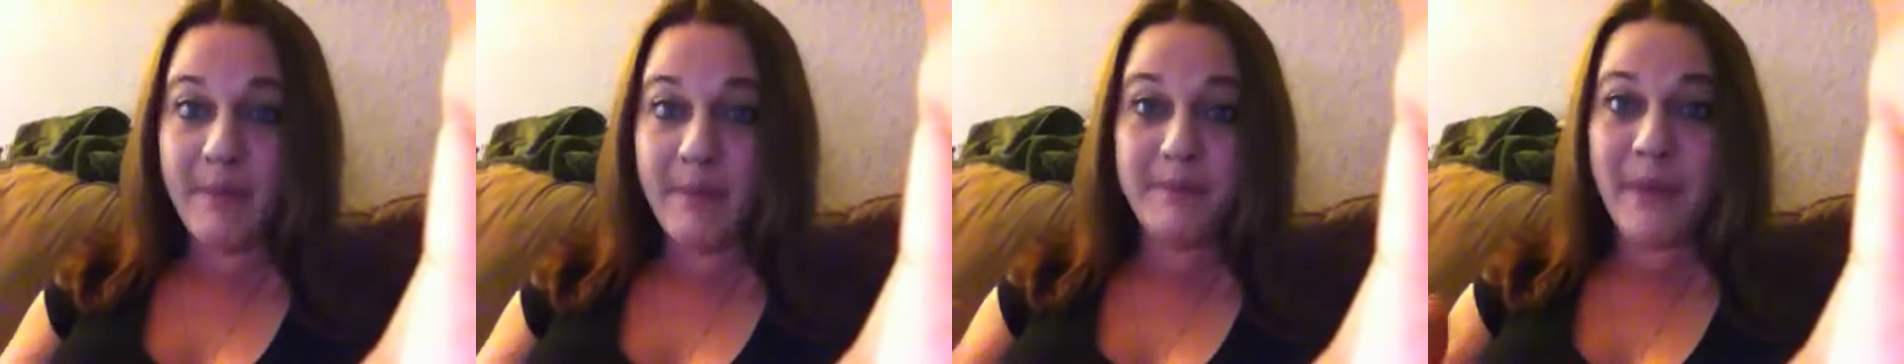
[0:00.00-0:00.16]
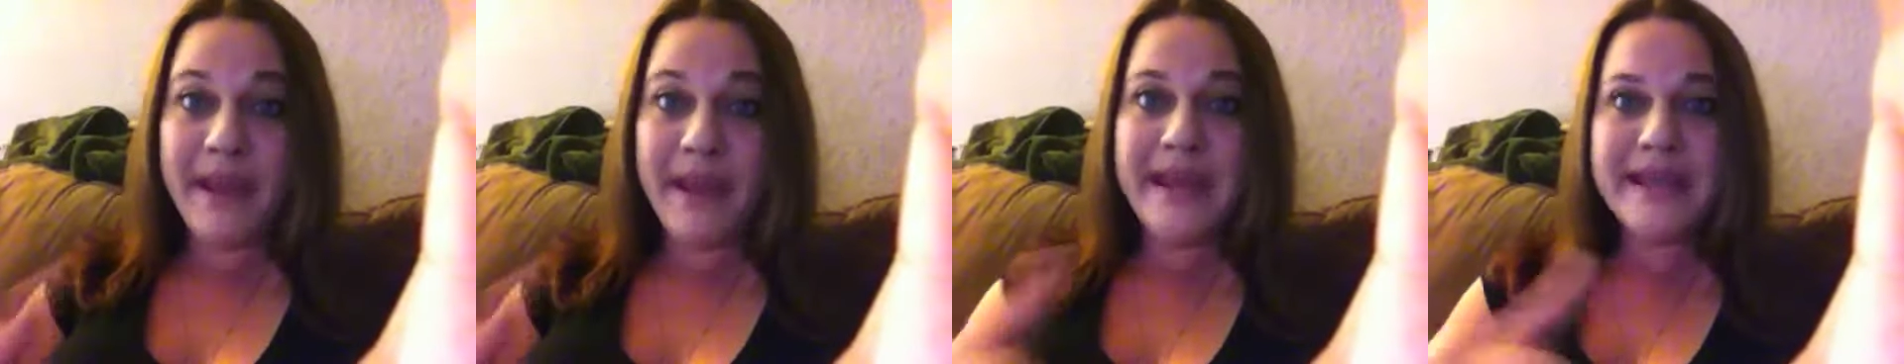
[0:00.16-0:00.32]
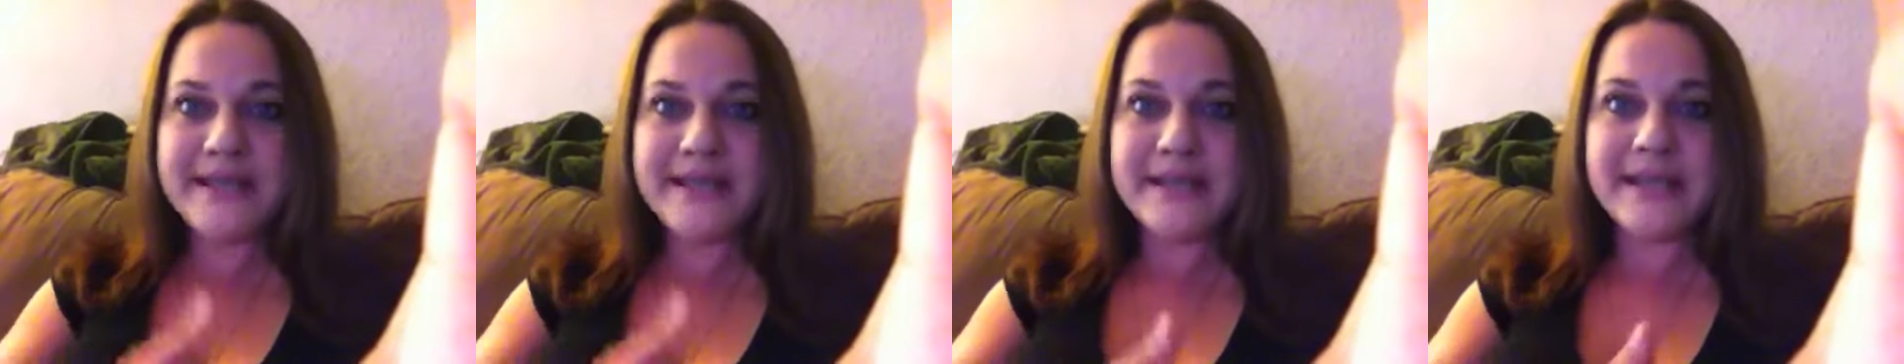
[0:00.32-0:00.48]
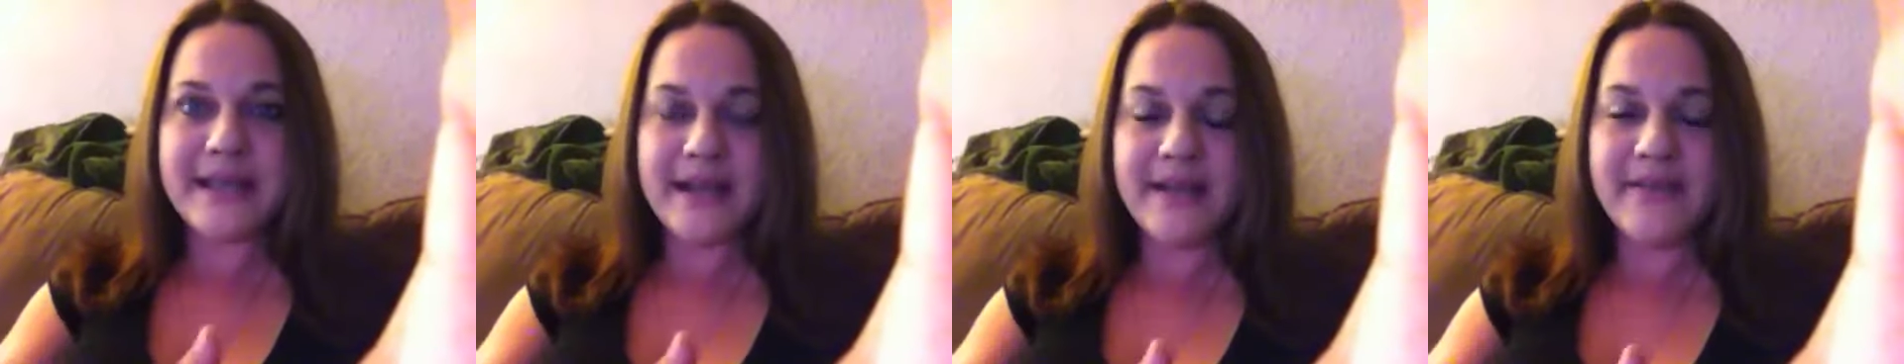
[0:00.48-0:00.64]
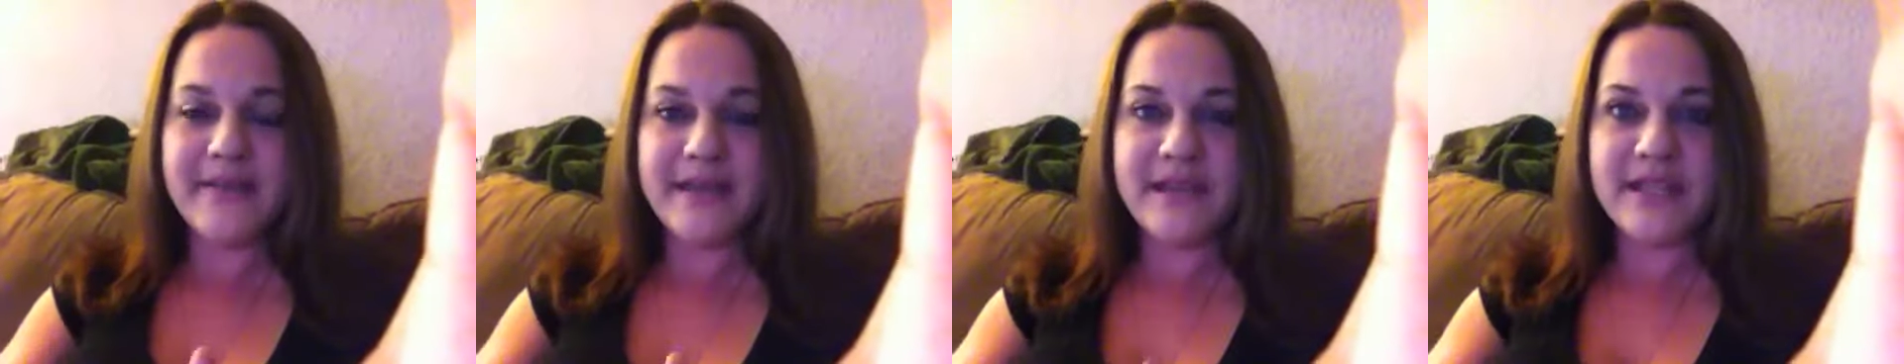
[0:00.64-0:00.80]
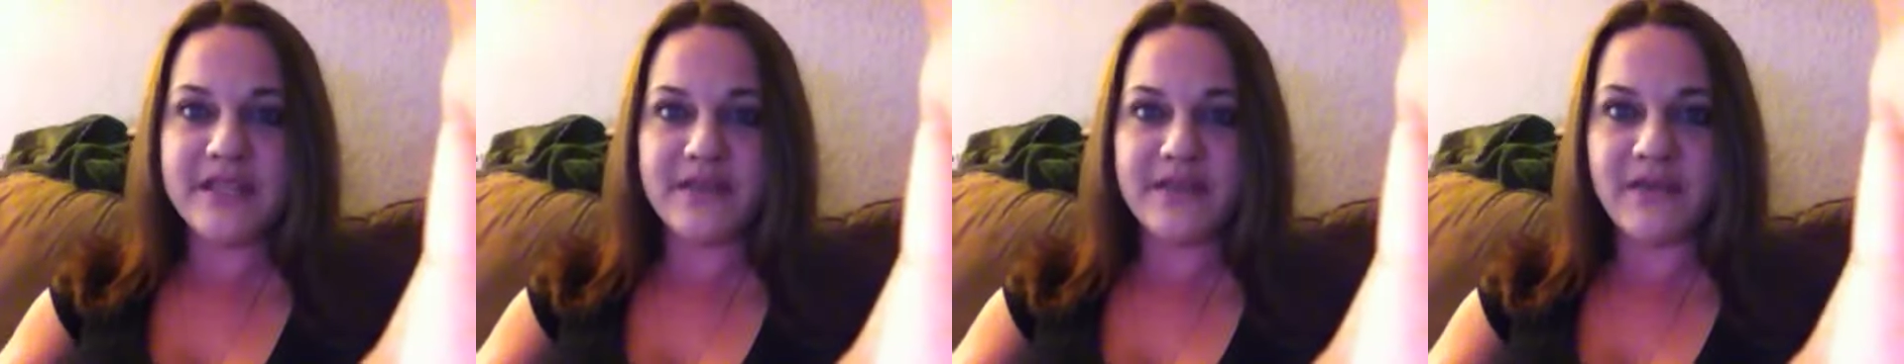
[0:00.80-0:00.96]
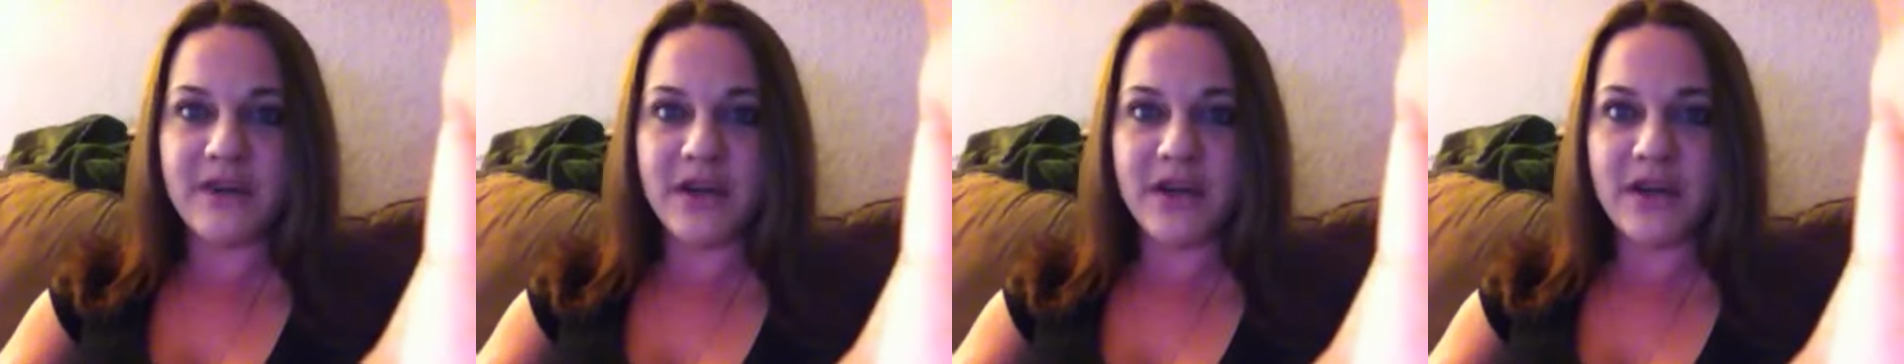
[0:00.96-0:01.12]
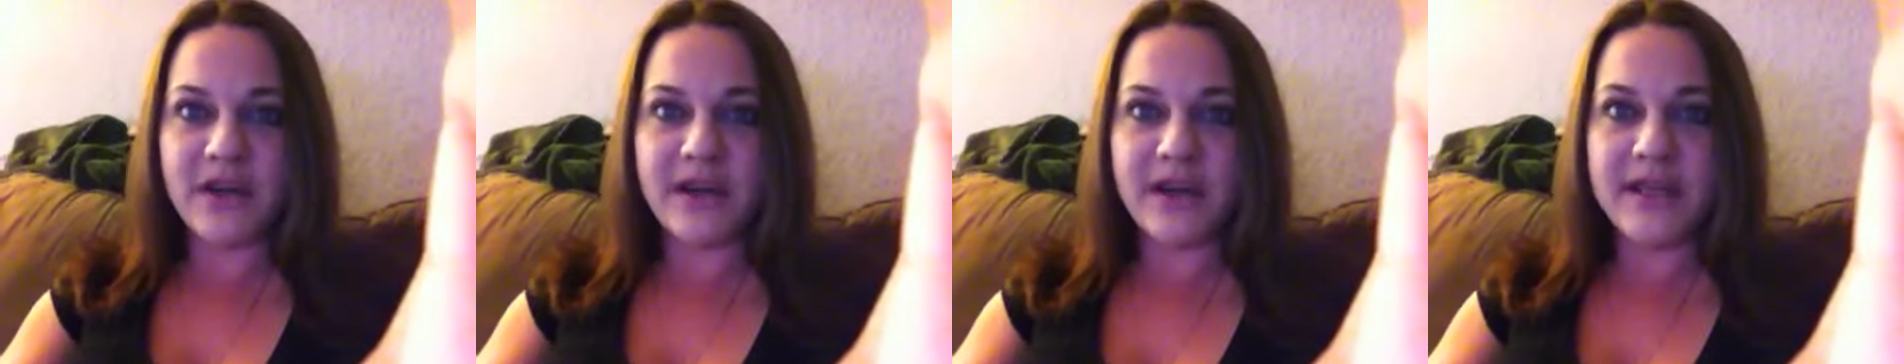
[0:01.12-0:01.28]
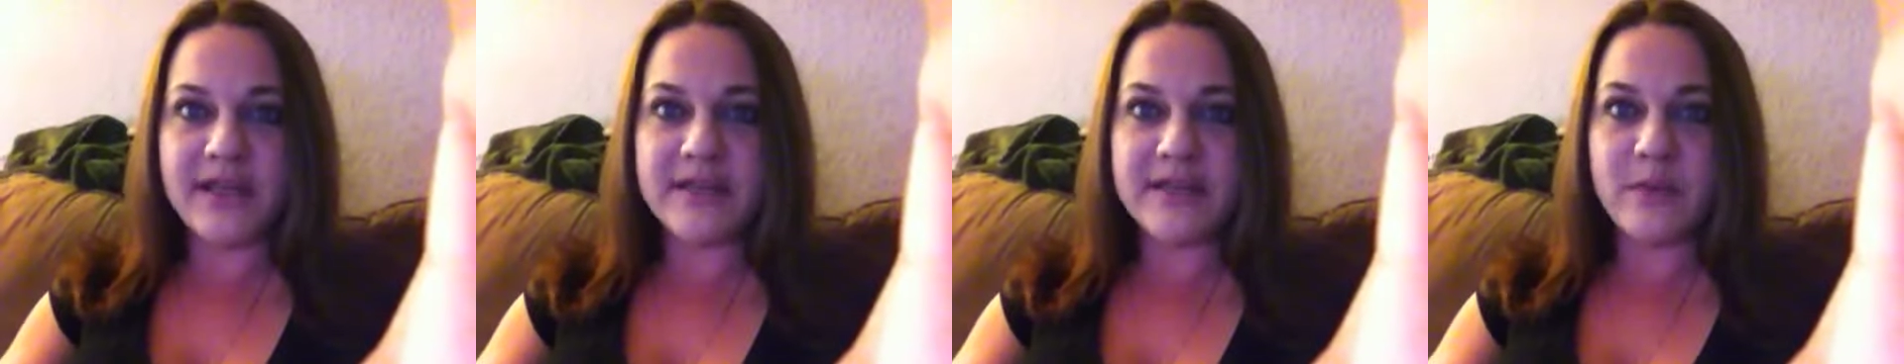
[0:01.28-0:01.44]
based on this
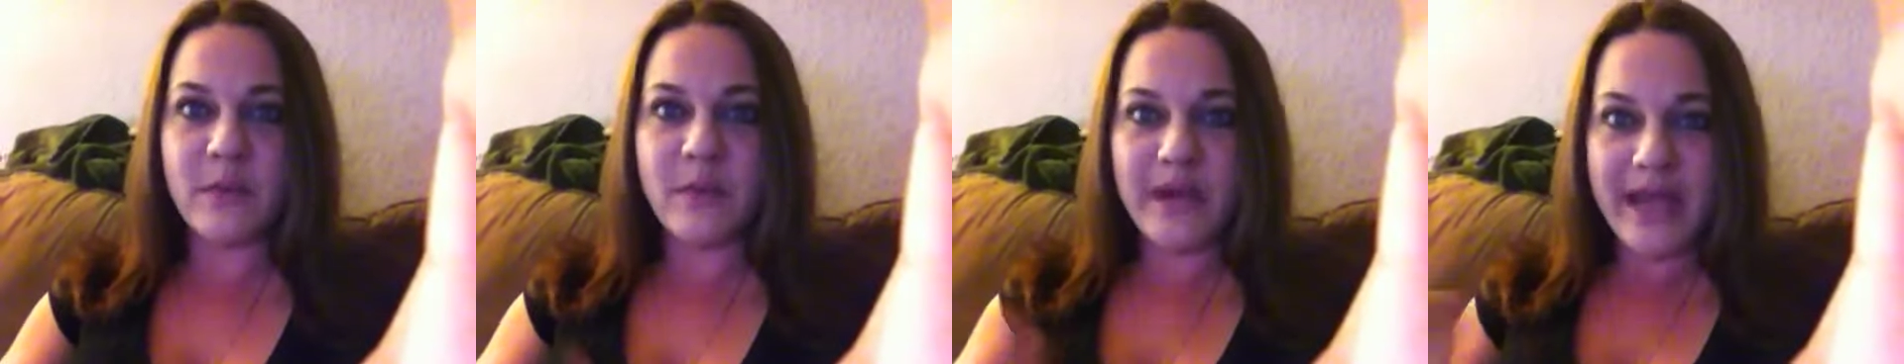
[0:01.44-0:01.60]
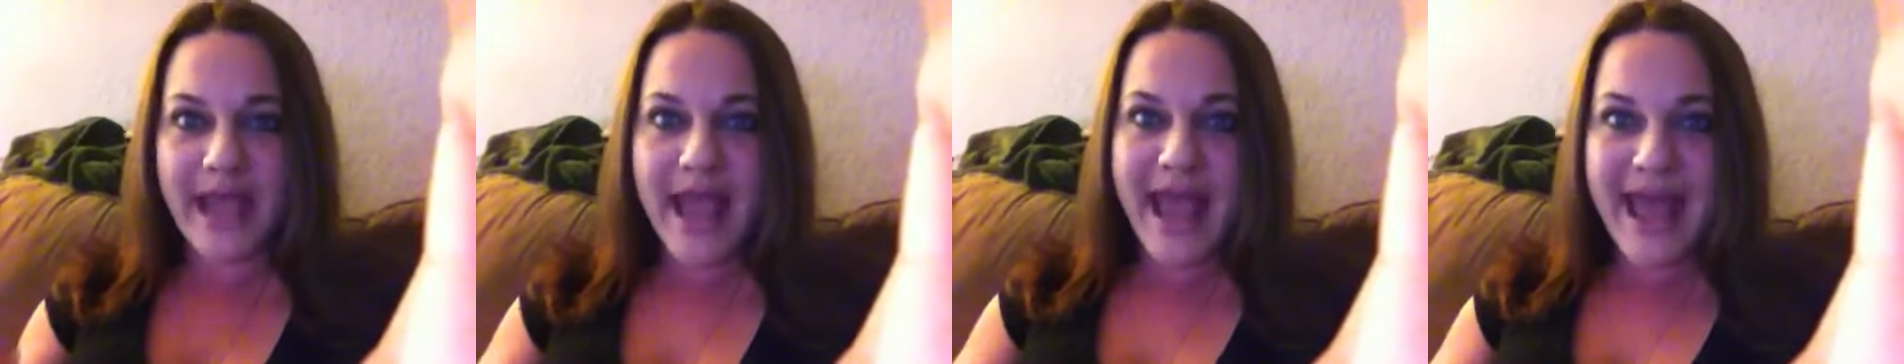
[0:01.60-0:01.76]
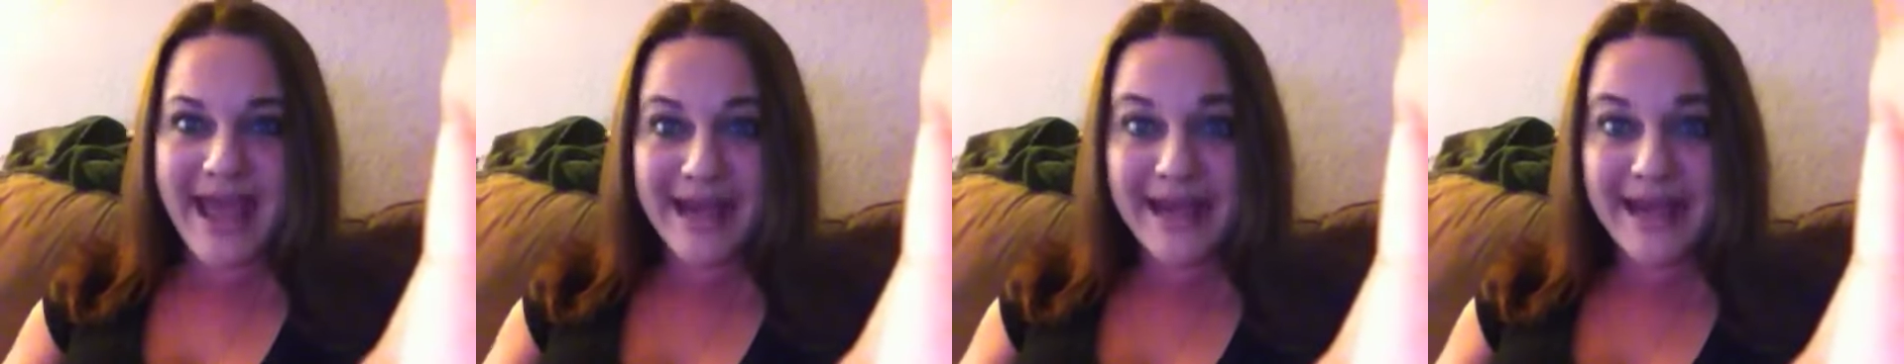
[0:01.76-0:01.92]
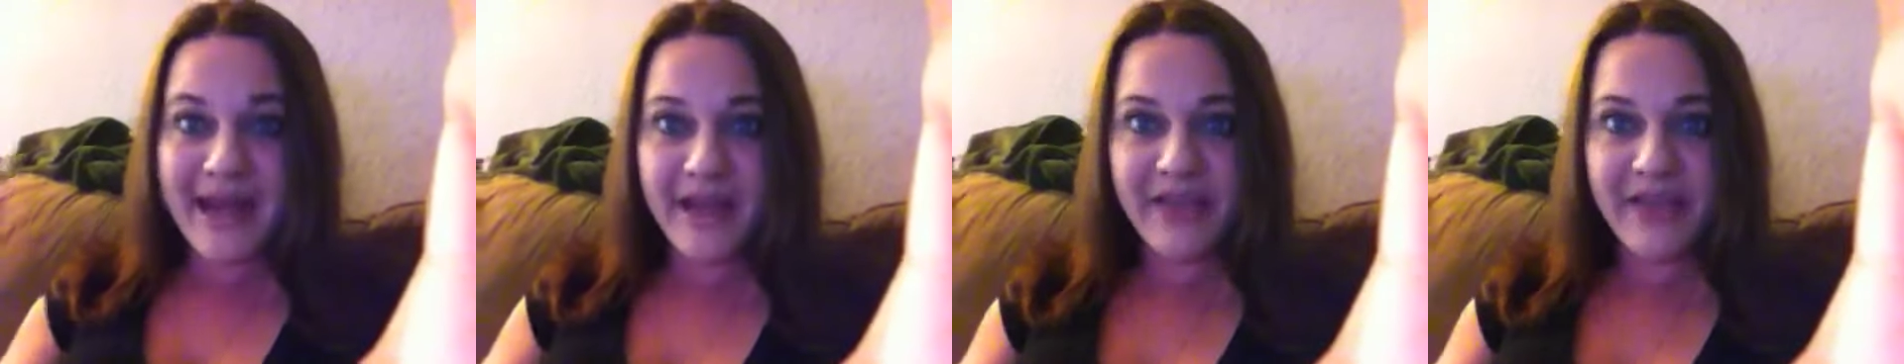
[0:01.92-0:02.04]
verdict when it had